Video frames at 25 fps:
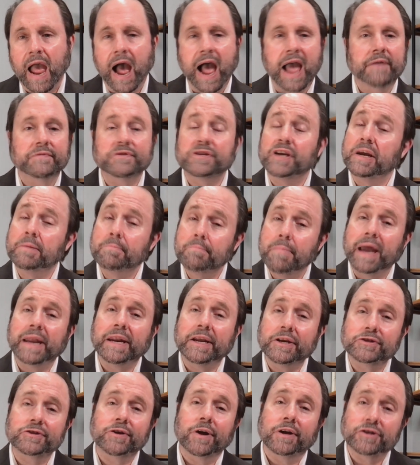I have seen
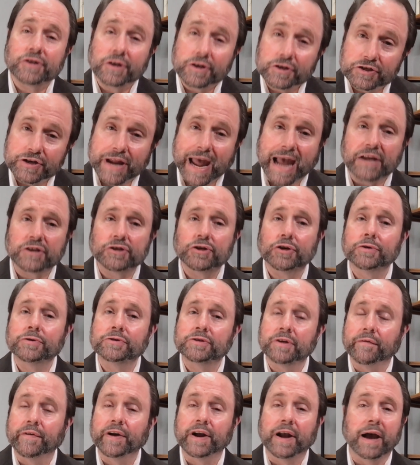many such
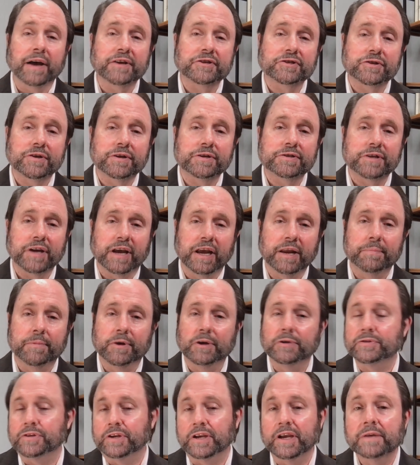statues of Augustus in
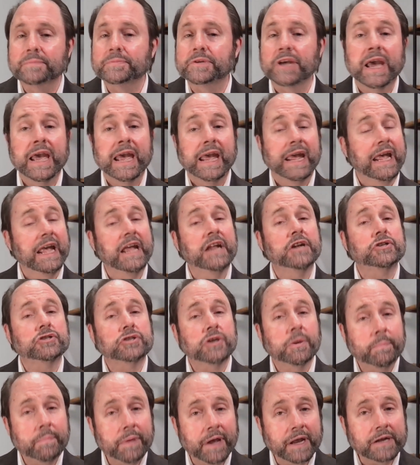museums,
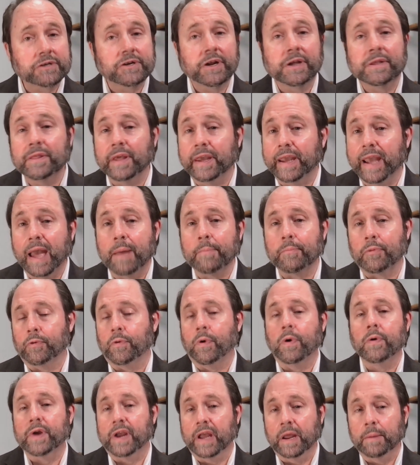each depicting the
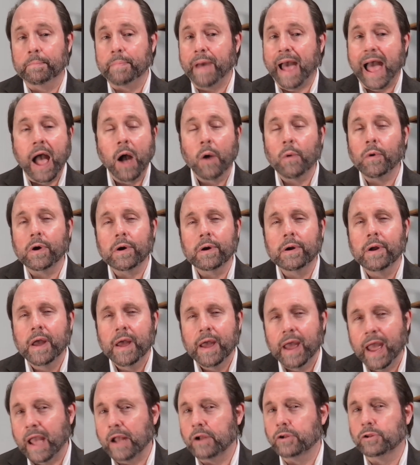emperor in power
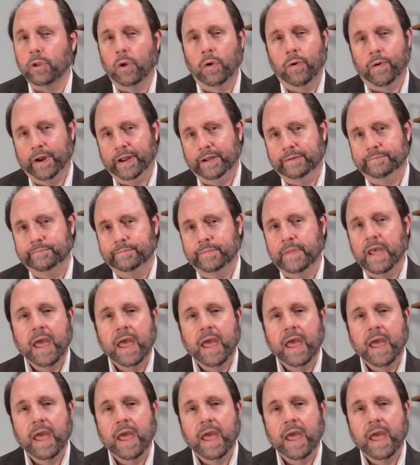and glory.